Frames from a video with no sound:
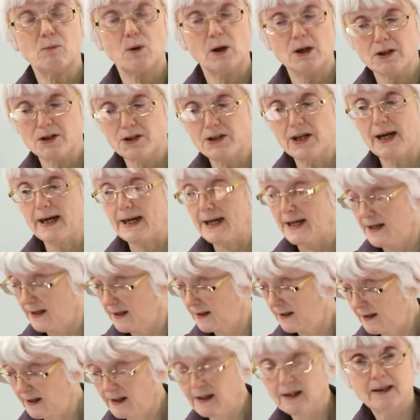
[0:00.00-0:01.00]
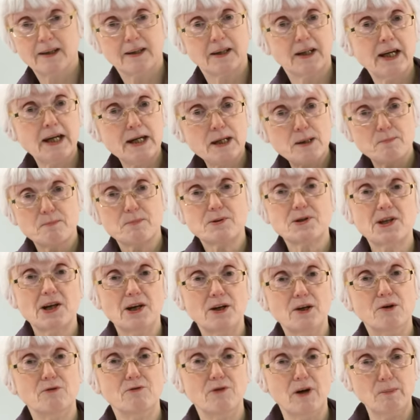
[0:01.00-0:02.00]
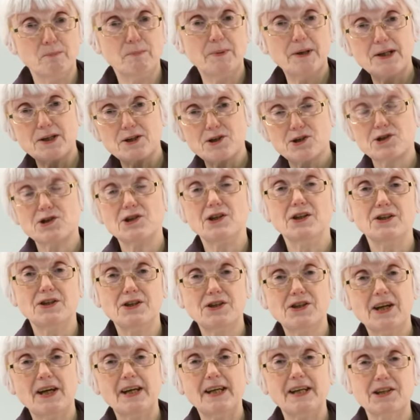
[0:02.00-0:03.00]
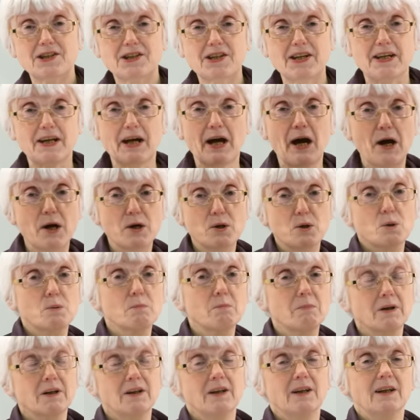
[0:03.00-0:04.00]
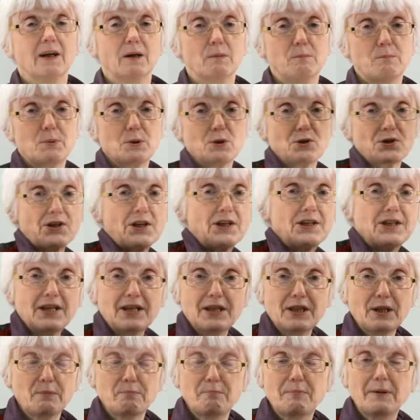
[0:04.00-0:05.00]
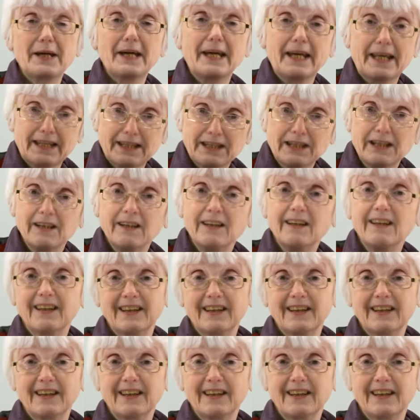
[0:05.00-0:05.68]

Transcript: one day, keeps her rubbish and takes it home and puts it in the bin